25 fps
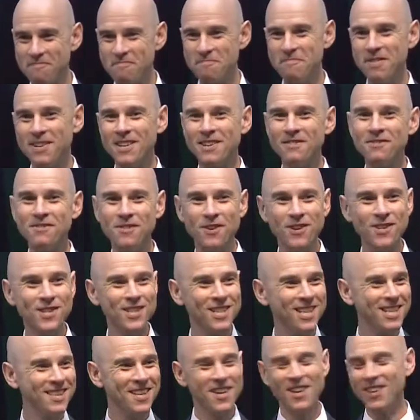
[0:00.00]
But
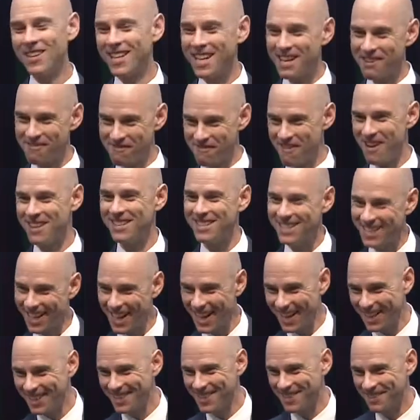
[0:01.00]
unfortunately, they only get one
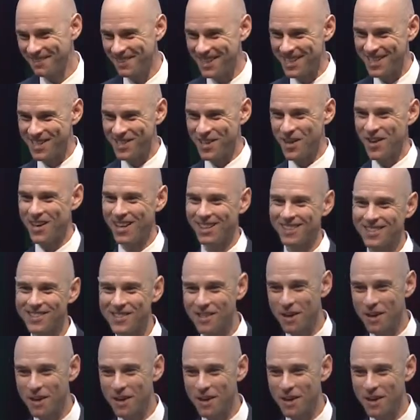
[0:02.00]
day to enjoy it.